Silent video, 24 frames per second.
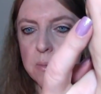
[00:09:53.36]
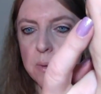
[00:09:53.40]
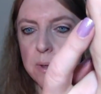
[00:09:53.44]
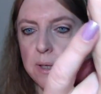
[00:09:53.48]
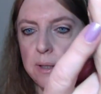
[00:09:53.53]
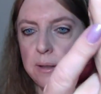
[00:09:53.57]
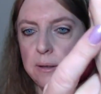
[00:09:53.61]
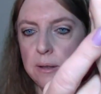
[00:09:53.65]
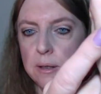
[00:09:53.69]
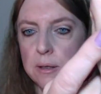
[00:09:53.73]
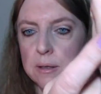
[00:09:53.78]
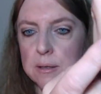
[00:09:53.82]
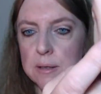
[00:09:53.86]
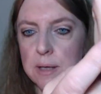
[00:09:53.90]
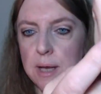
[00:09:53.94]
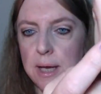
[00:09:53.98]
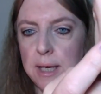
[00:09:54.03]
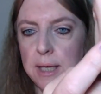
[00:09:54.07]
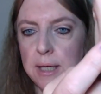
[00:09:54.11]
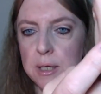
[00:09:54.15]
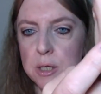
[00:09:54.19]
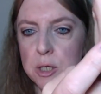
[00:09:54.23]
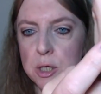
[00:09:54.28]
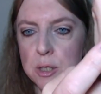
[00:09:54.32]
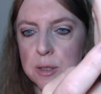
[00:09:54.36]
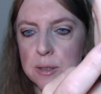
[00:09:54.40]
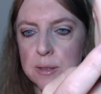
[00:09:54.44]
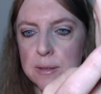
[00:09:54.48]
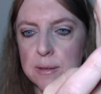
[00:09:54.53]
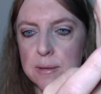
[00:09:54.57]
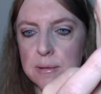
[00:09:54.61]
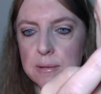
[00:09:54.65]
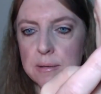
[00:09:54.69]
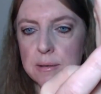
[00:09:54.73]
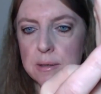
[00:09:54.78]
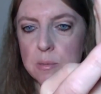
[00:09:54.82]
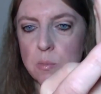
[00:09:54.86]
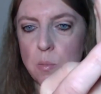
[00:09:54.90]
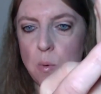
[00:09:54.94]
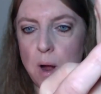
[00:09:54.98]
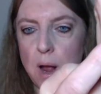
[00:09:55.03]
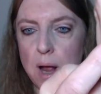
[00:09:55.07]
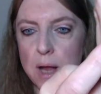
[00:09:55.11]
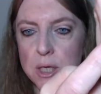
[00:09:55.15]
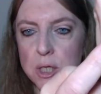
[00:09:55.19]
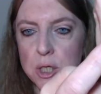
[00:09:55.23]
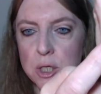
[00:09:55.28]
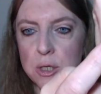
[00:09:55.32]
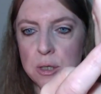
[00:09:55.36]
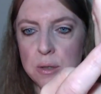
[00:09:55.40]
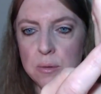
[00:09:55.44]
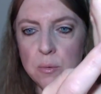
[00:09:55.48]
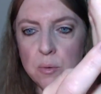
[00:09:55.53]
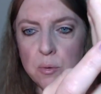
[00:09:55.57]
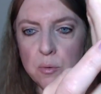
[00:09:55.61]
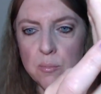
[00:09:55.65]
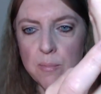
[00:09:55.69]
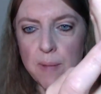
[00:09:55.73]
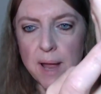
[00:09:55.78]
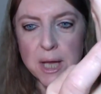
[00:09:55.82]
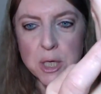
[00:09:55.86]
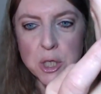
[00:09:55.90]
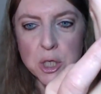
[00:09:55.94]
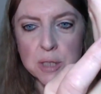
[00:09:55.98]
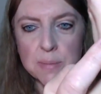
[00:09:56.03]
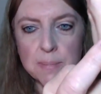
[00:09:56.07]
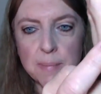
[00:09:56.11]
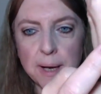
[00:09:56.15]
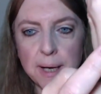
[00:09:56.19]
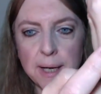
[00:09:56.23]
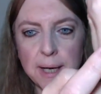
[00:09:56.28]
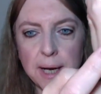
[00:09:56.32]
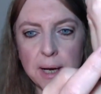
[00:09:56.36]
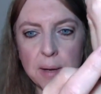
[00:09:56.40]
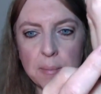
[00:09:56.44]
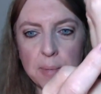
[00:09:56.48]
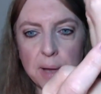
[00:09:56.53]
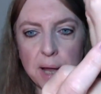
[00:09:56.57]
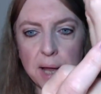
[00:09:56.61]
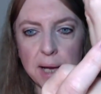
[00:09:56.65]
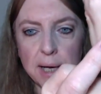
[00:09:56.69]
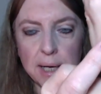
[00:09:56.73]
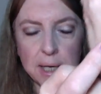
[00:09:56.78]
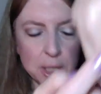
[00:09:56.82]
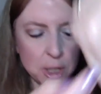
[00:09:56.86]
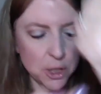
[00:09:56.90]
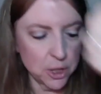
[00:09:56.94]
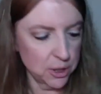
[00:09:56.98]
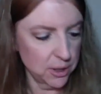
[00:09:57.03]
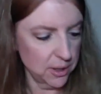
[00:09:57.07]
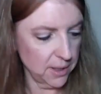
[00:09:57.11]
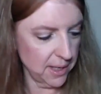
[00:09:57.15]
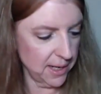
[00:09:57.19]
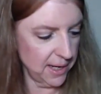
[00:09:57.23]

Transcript: what it looks like just swatched. Ooh, matches my nail polish.